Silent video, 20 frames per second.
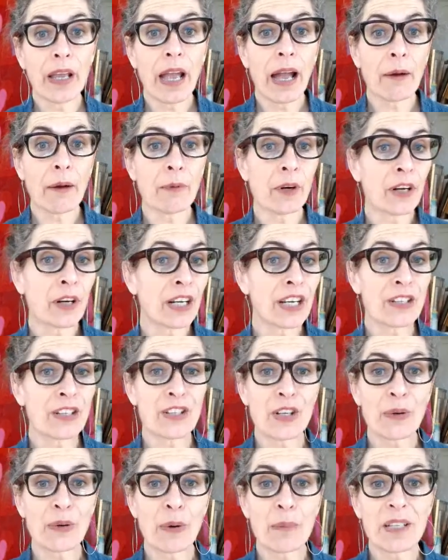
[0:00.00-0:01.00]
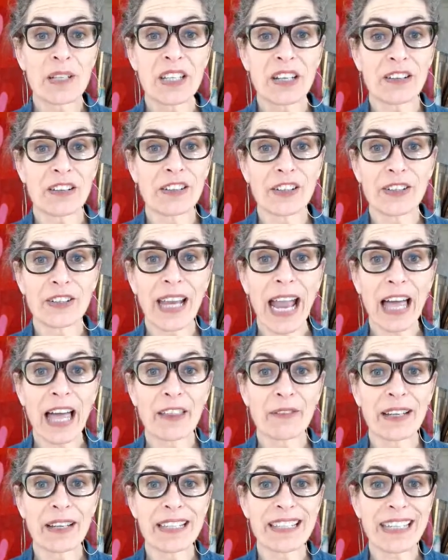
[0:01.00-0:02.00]
We're going to do a material
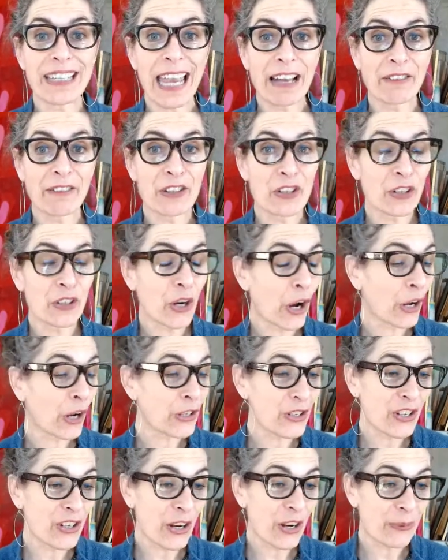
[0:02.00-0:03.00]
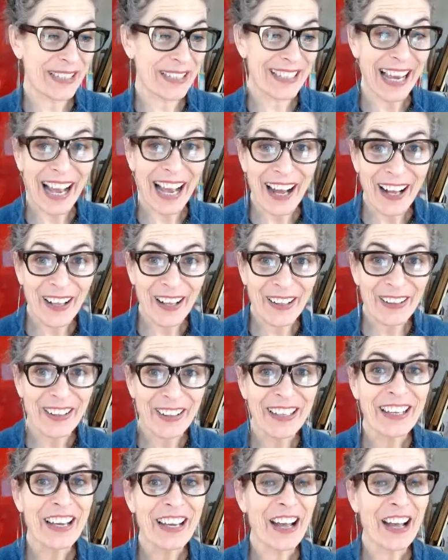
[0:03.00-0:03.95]
gathering scavenger hunt show and tell.